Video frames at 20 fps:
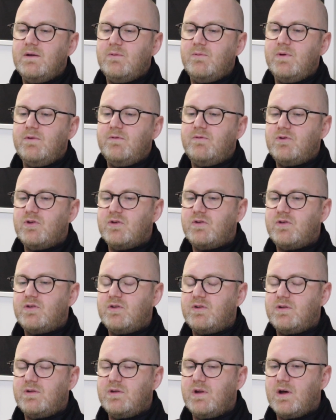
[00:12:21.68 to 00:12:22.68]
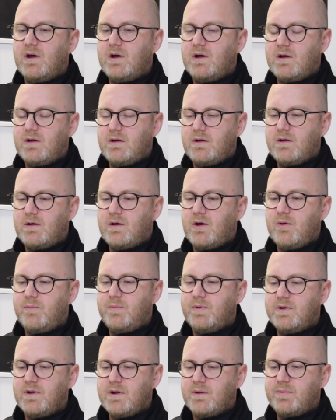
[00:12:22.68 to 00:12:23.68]
We've just
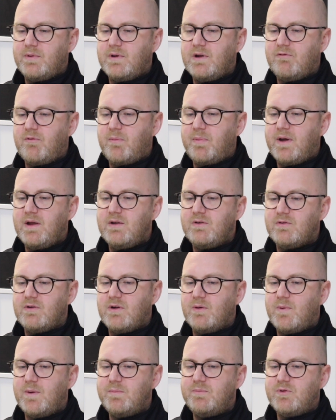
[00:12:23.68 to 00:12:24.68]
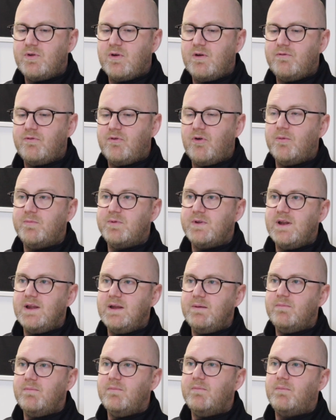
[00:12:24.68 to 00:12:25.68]
opened up another page on our website for
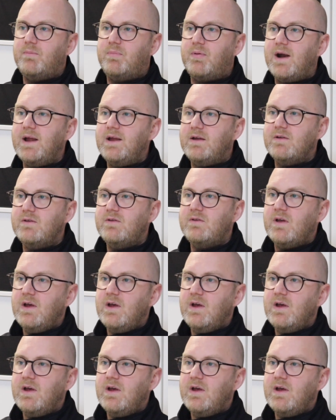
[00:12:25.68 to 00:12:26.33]
obsolete breakers.